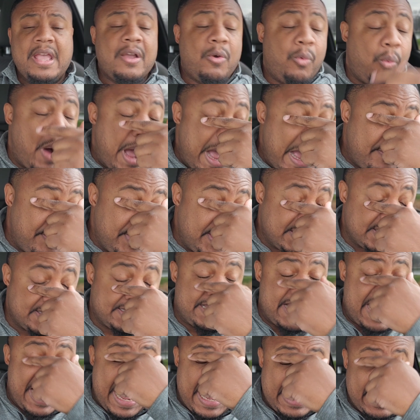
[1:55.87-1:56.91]
Why? Because
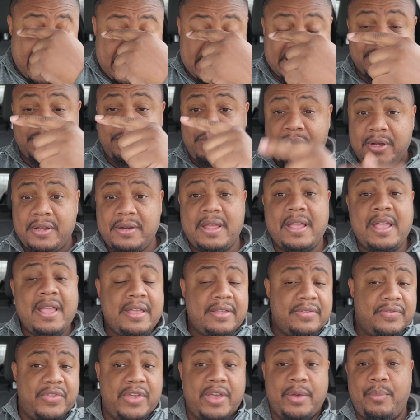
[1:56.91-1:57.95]
God has put
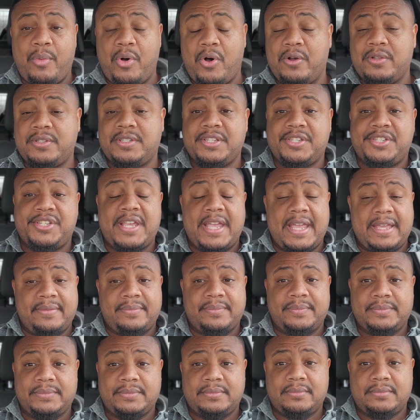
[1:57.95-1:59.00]
them all to shame.